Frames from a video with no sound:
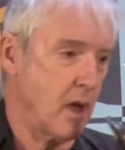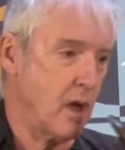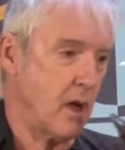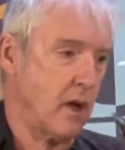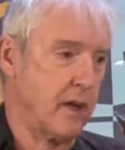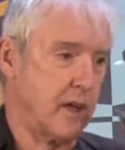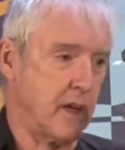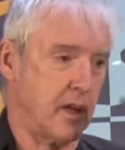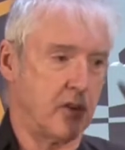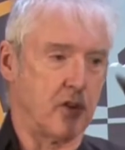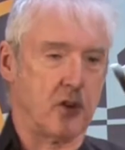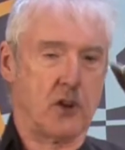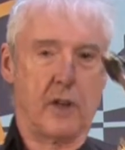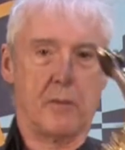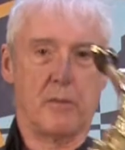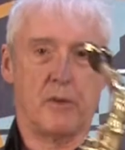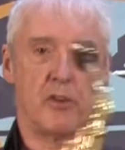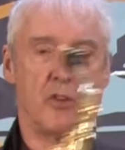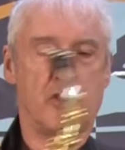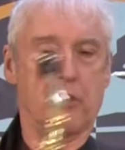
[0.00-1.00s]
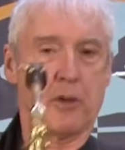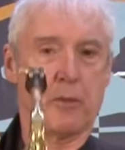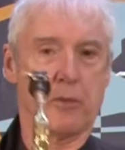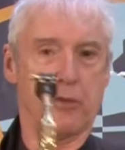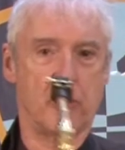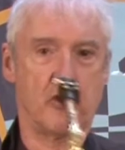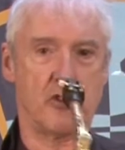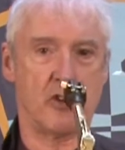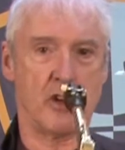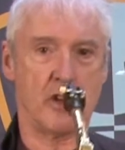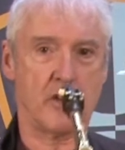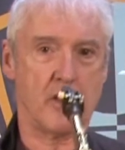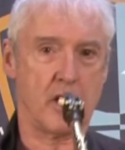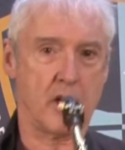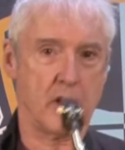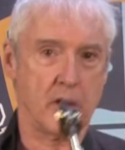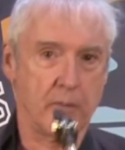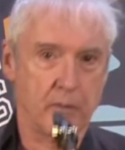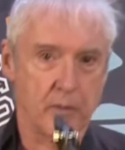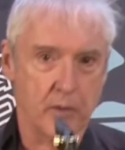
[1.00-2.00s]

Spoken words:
Okay, so let me just demonstrate that.